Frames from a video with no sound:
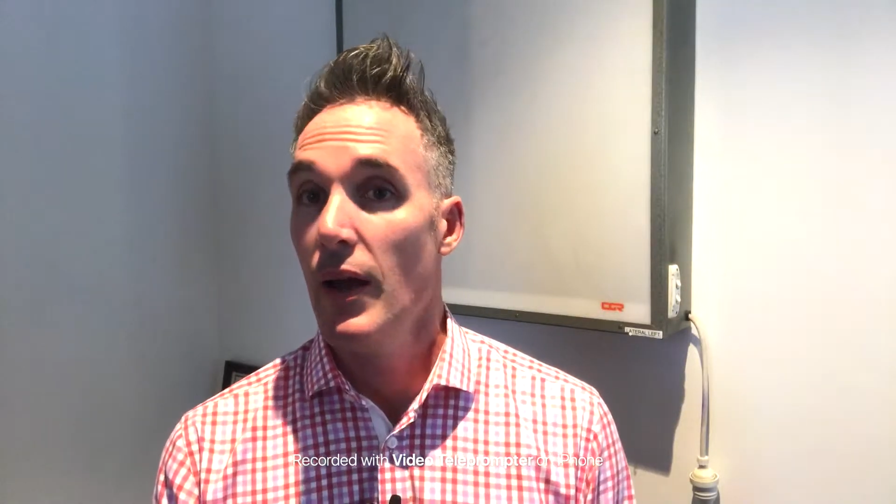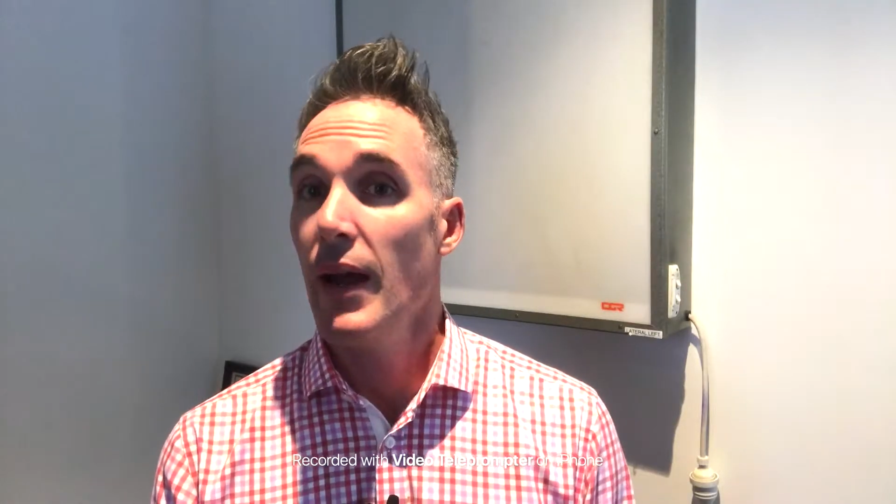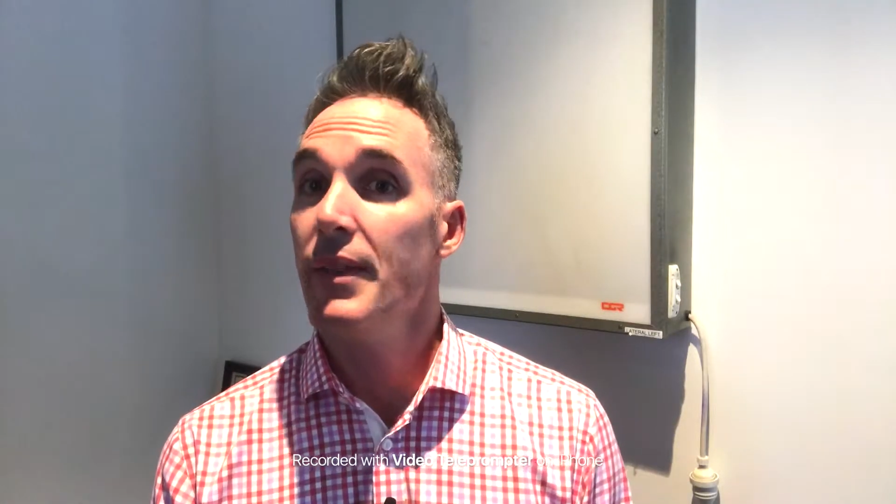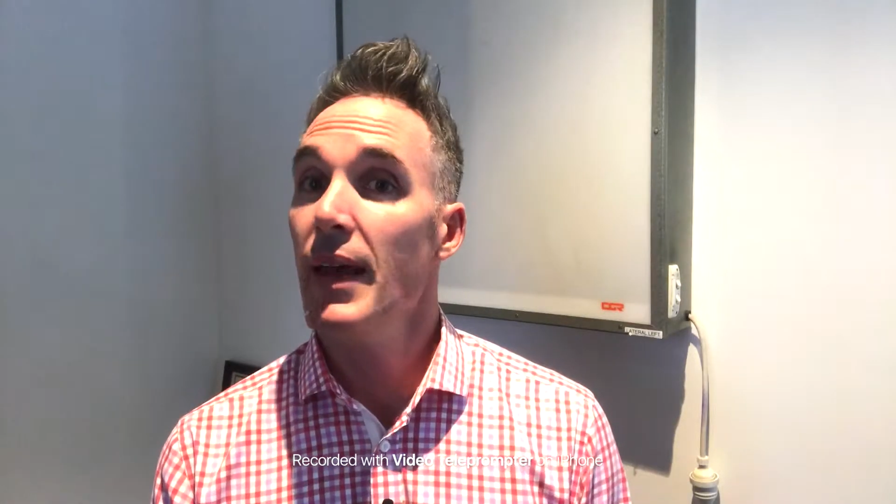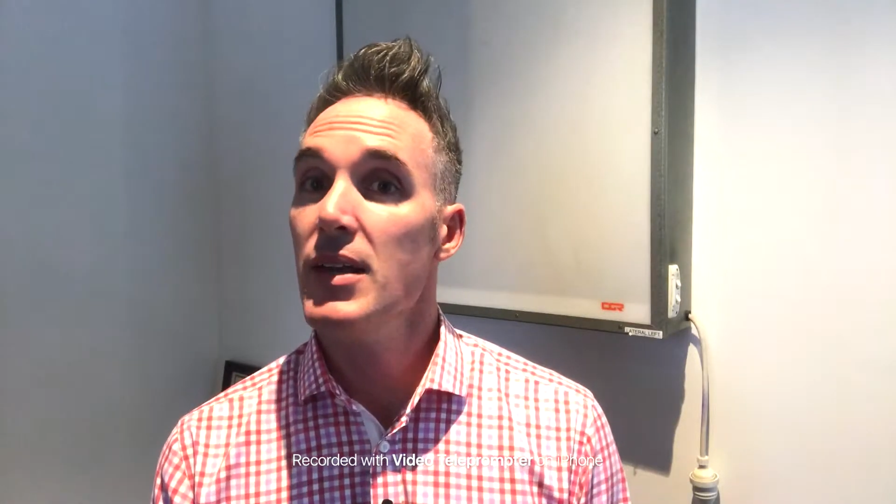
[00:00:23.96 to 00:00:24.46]

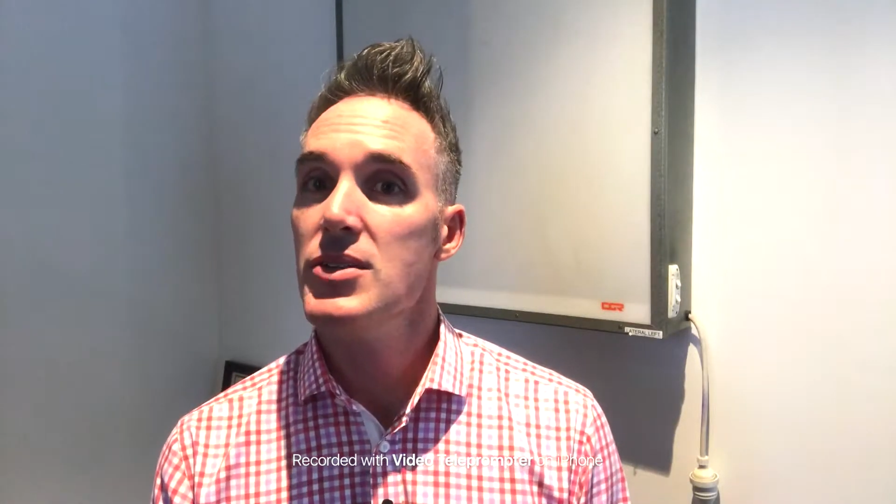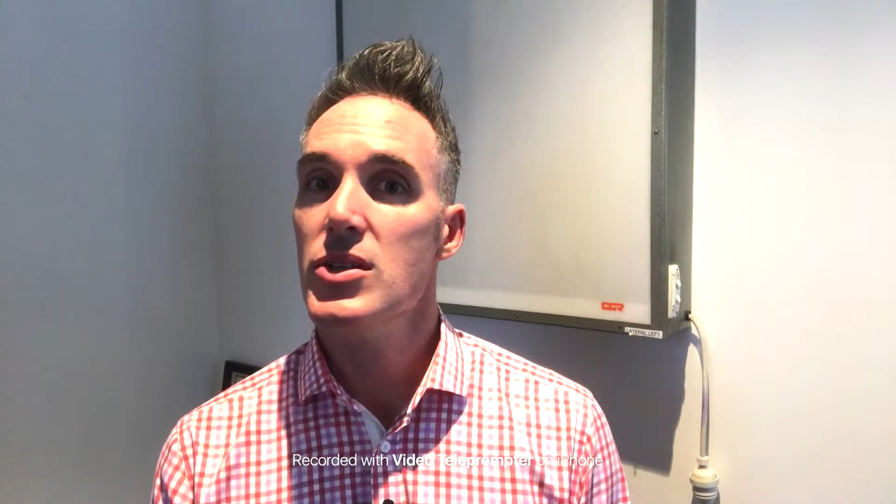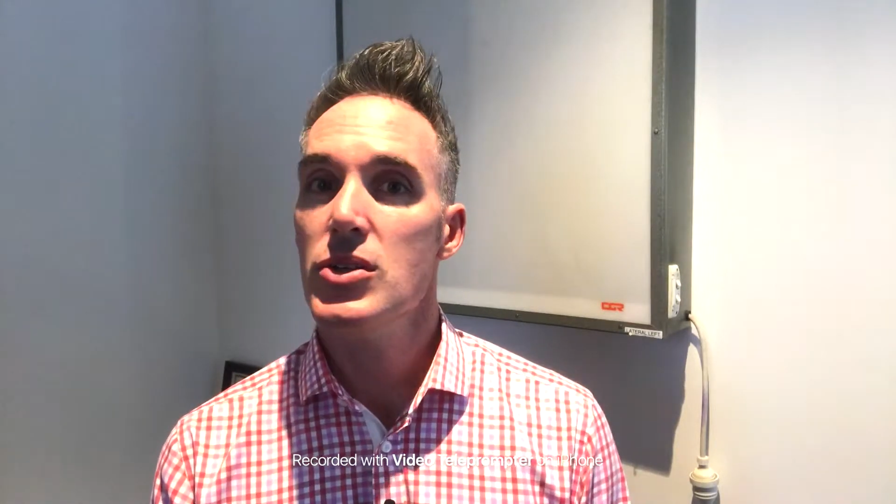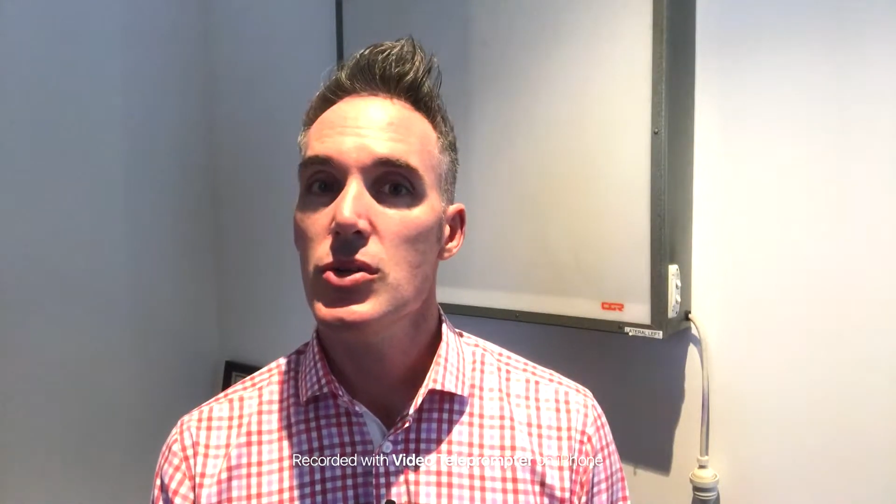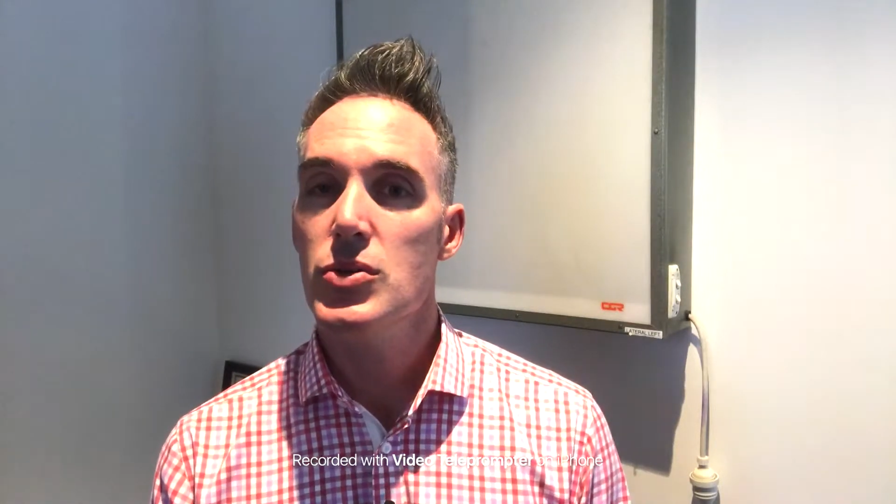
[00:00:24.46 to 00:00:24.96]
and that is
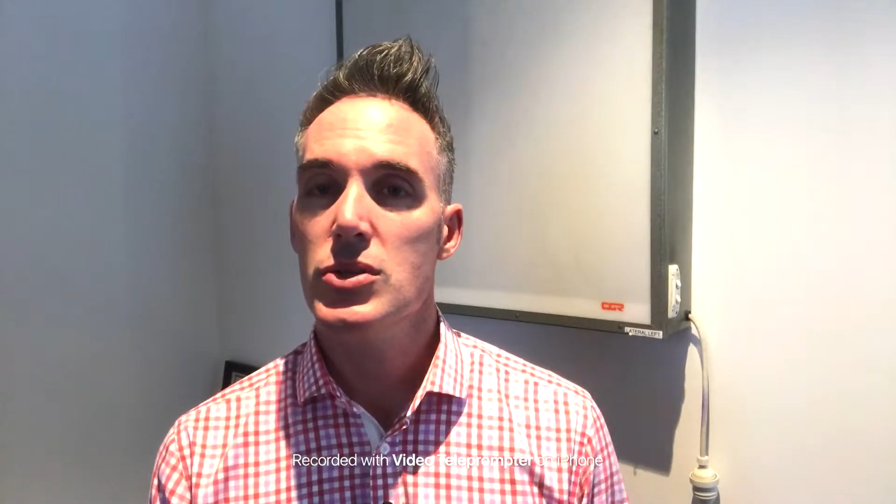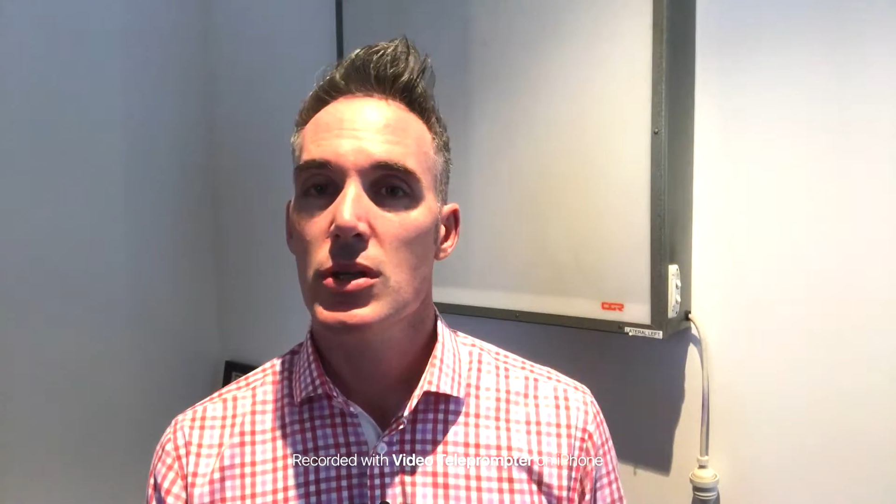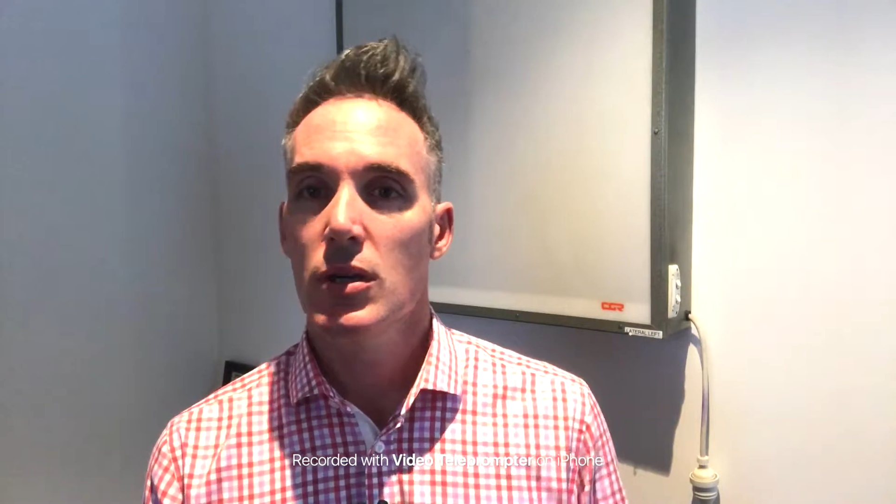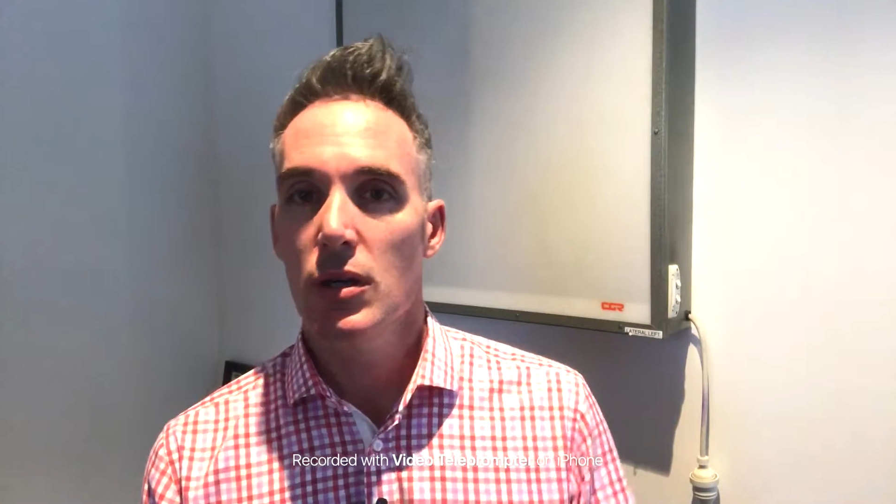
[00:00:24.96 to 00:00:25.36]
the use